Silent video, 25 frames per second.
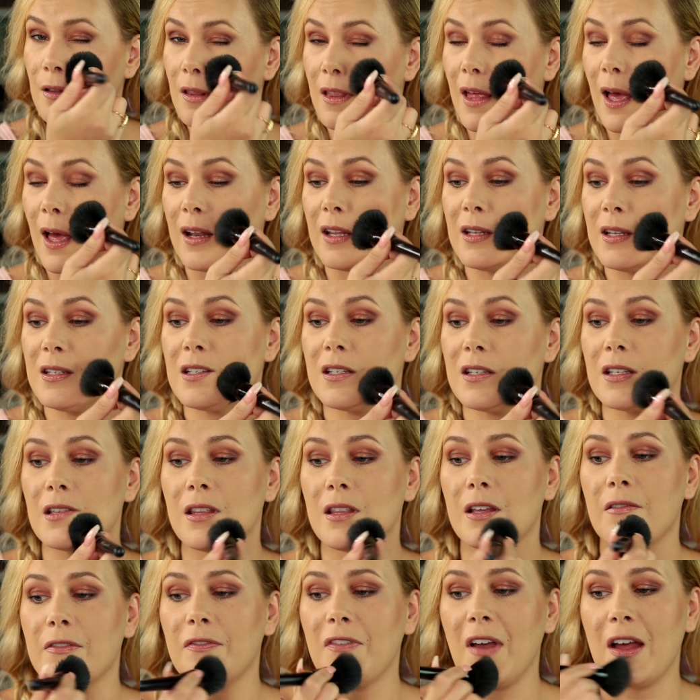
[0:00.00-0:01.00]
that into
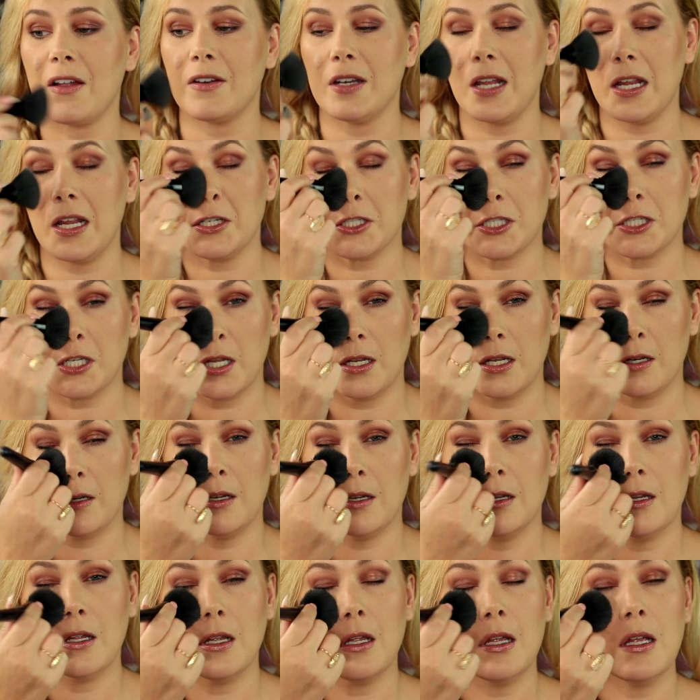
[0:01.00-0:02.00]
the
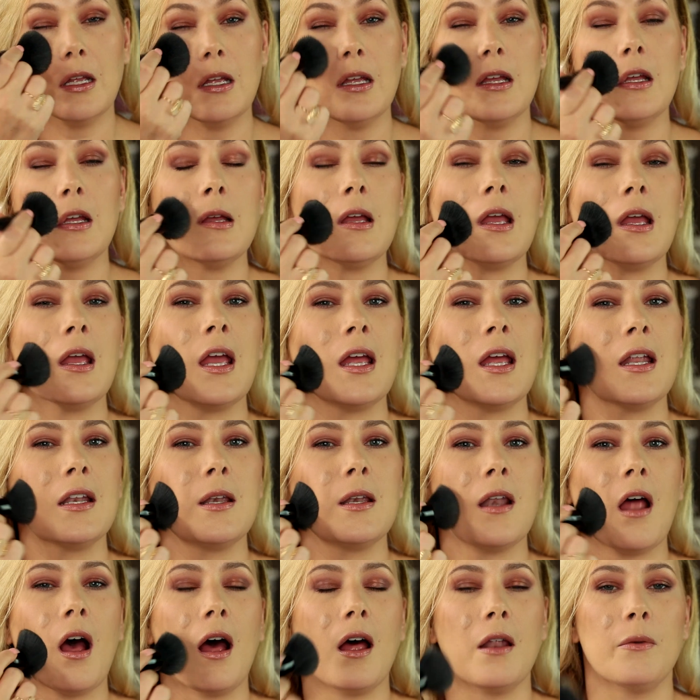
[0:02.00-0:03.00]
foundation
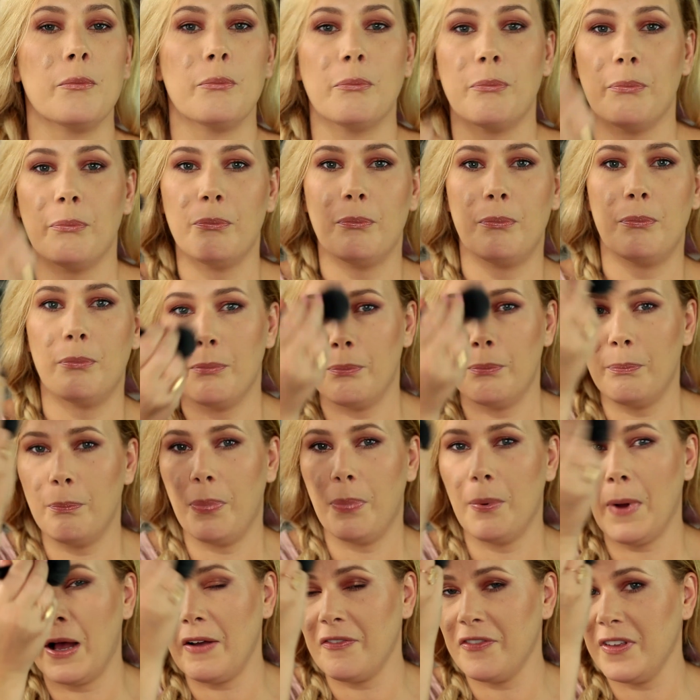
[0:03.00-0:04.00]
and not
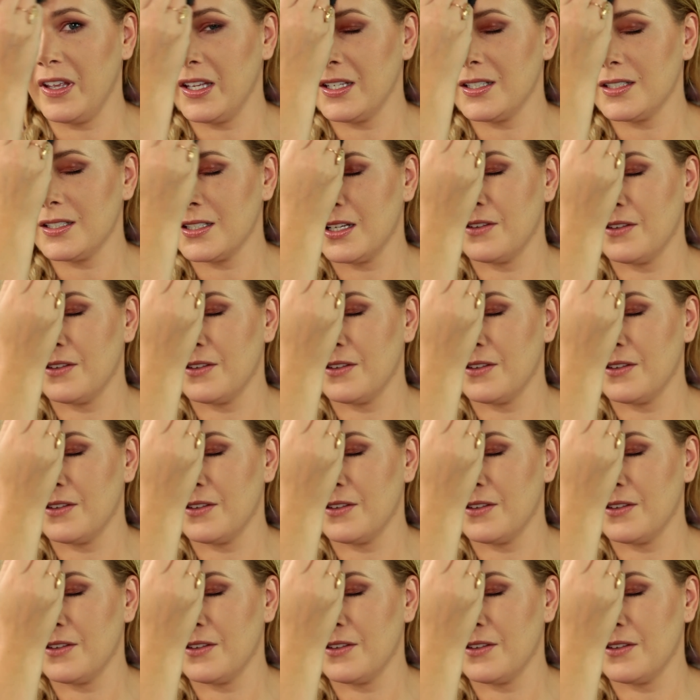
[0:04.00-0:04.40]
buff it.